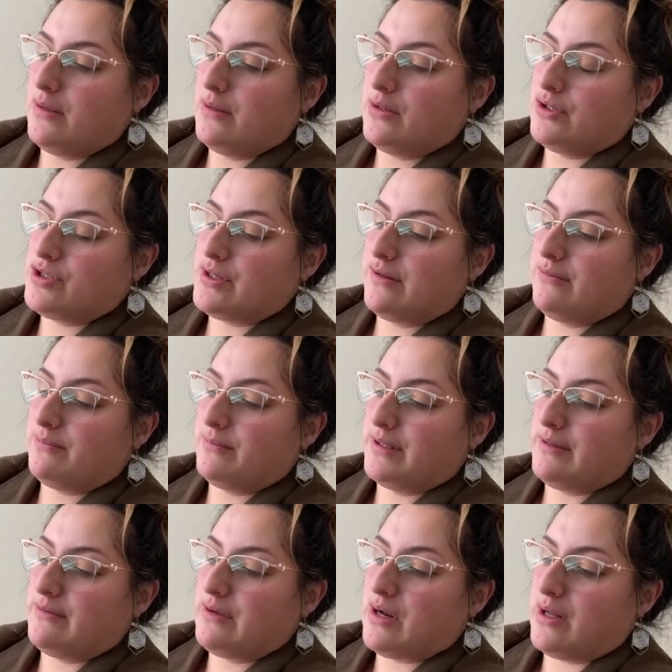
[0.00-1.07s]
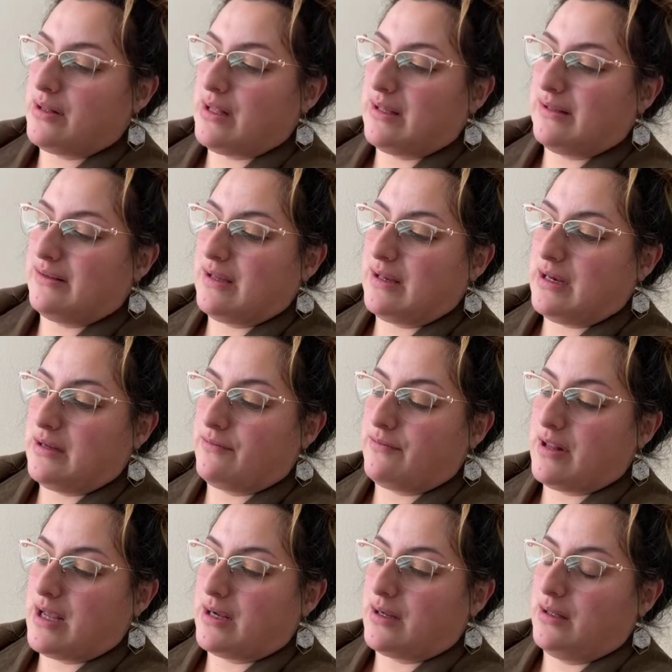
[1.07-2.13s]
you just leave it on that setting for
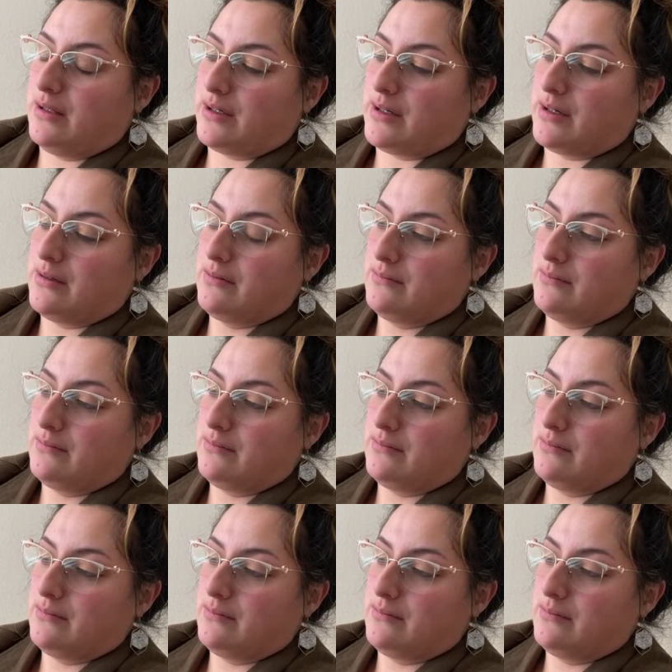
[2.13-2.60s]
that color.